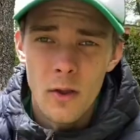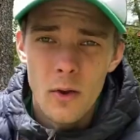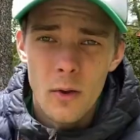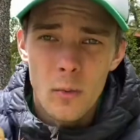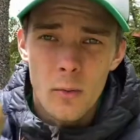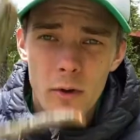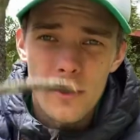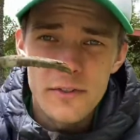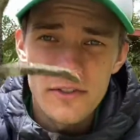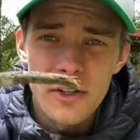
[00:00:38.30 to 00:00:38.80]

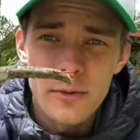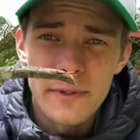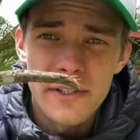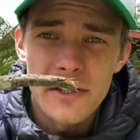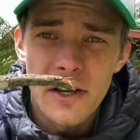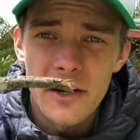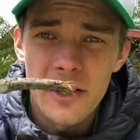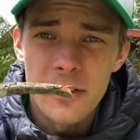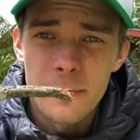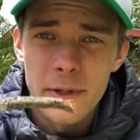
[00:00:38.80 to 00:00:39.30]
We're also going to be
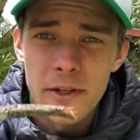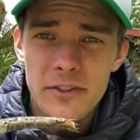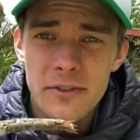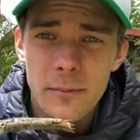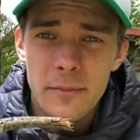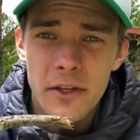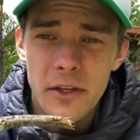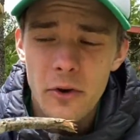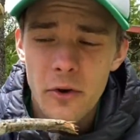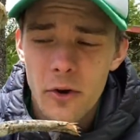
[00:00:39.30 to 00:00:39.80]
talking about
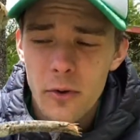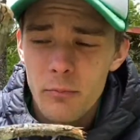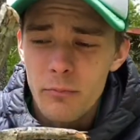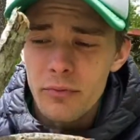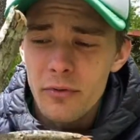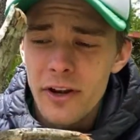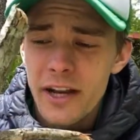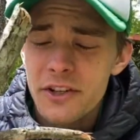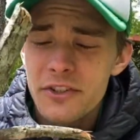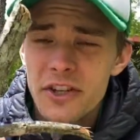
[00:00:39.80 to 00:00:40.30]
something called
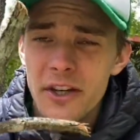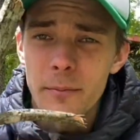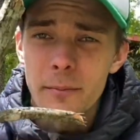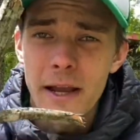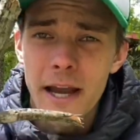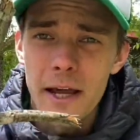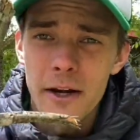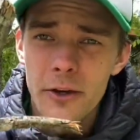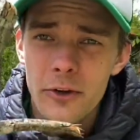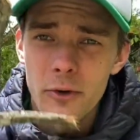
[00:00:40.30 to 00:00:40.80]
branching
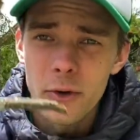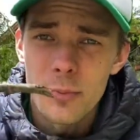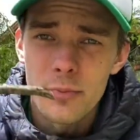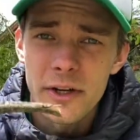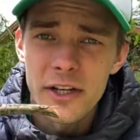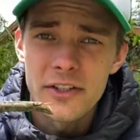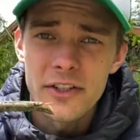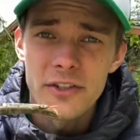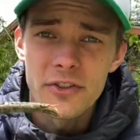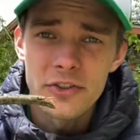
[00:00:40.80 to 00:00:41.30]
pattern or
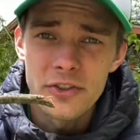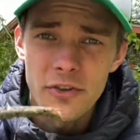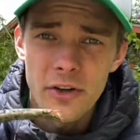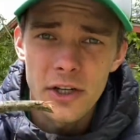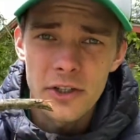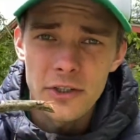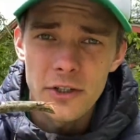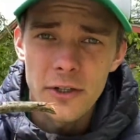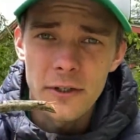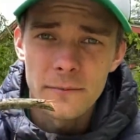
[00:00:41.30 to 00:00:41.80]
branching
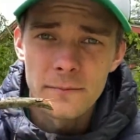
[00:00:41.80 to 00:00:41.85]
structure.